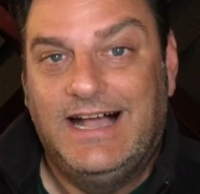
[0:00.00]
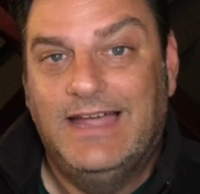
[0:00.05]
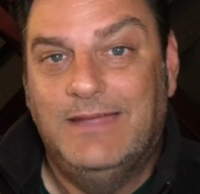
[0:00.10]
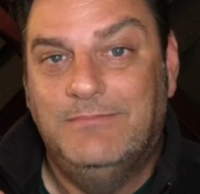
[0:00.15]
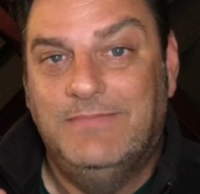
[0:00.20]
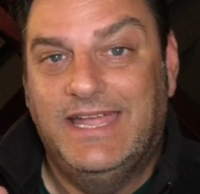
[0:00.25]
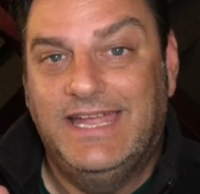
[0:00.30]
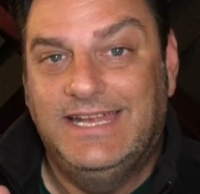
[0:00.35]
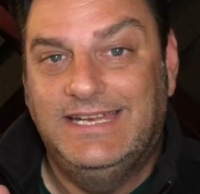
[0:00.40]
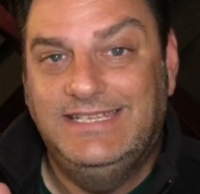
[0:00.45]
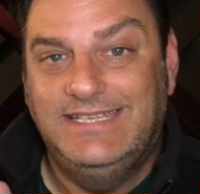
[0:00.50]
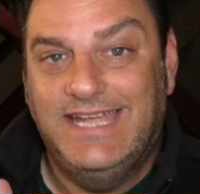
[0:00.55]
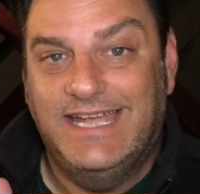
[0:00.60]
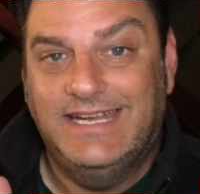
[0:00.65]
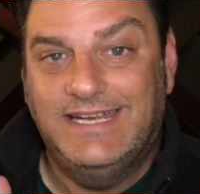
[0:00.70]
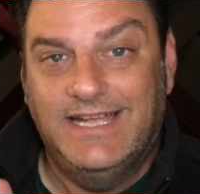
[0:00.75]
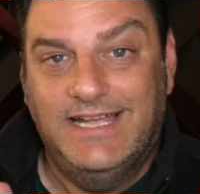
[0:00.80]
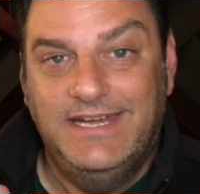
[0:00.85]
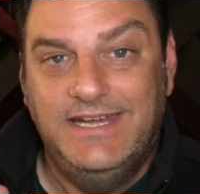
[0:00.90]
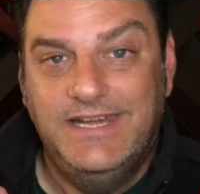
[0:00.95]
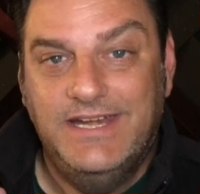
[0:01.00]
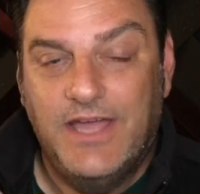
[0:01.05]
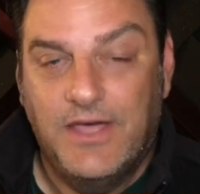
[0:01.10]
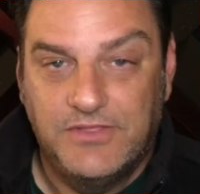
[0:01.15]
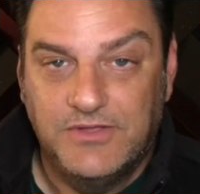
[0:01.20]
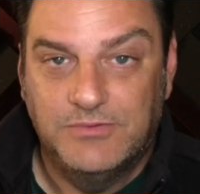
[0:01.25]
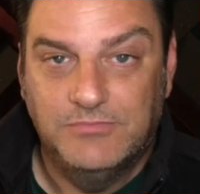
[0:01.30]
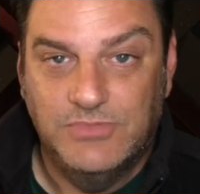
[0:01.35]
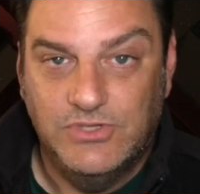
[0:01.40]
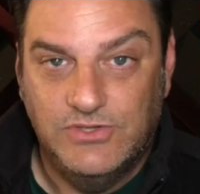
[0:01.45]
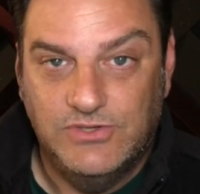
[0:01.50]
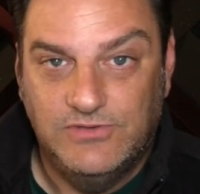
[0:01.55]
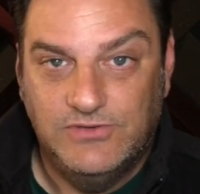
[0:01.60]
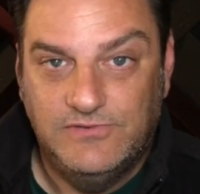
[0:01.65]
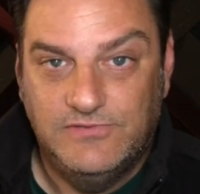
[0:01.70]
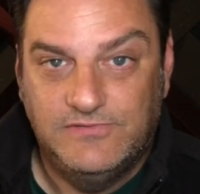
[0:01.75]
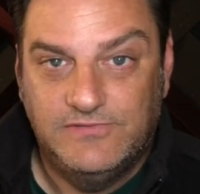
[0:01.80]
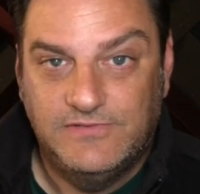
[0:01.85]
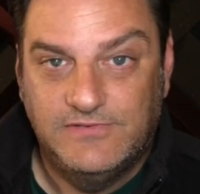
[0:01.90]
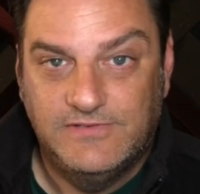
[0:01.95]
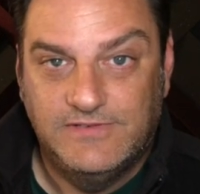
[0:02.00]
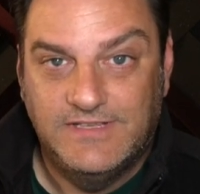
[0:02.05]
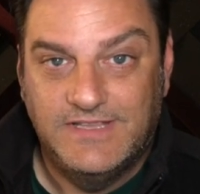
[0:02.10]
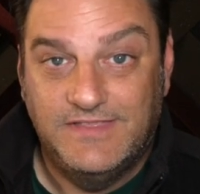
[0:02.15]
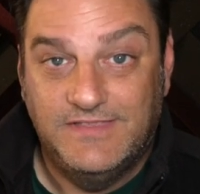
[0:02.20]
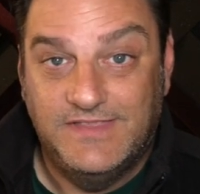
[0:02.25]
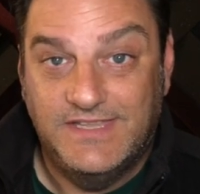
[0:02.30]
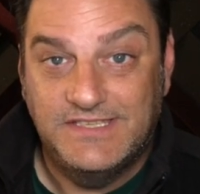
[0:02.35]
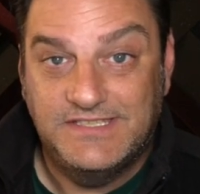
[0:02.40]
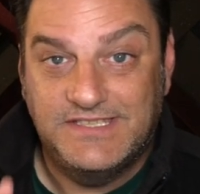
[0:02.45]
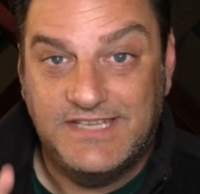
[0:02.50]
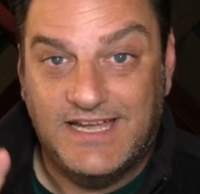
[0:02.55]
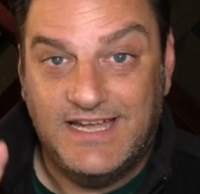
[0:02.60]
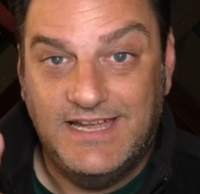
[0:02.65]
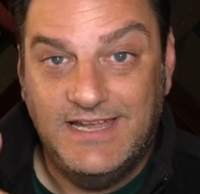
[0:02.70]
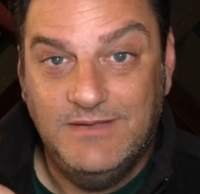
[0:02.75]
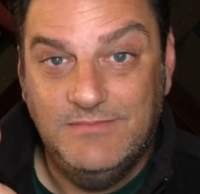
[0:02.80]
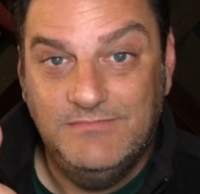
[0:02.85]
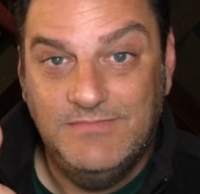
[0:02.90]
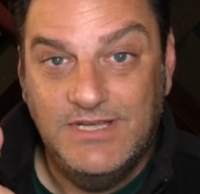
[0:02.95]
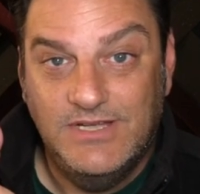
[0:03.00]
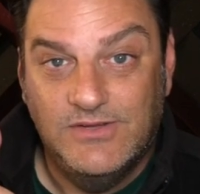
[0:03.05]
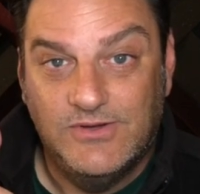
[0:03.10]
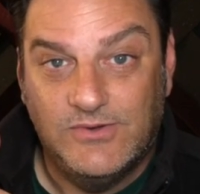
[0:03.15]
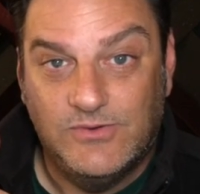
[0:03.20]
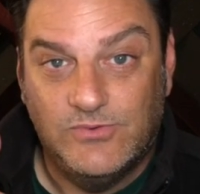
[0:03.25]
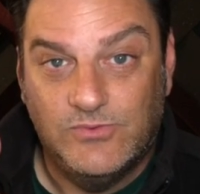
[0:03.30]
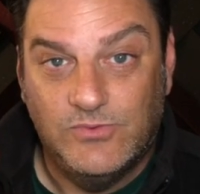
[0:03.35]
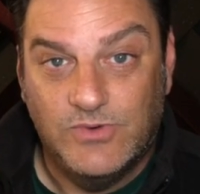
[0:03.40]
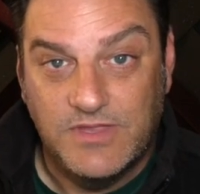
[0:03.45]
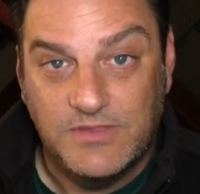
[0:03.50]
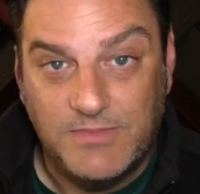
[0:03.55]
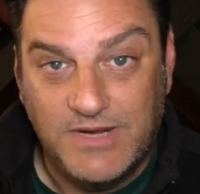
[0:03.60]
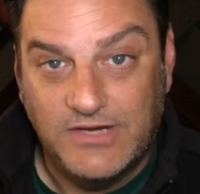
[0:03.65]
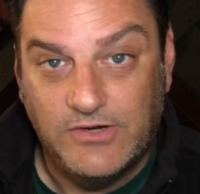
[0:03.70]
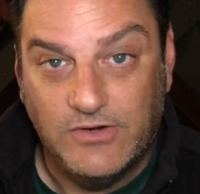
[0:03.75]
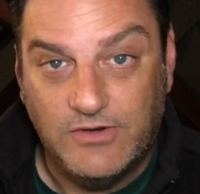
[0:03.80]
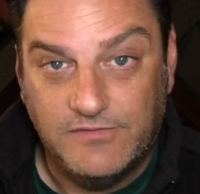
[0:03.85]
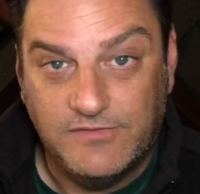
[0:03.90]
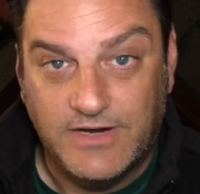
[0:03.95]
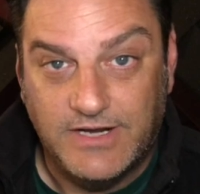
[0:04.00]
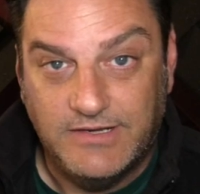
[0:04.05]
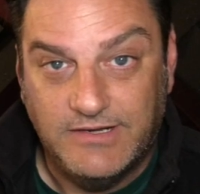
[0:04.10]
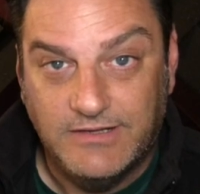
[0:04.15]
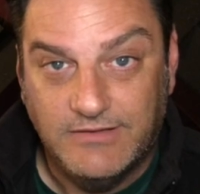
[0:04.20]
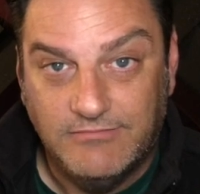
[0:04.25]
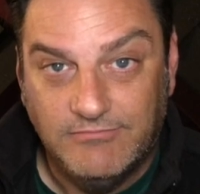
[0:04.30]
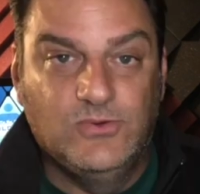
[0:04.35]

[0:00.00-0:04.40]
I made yet another move, this time with my girlfriend.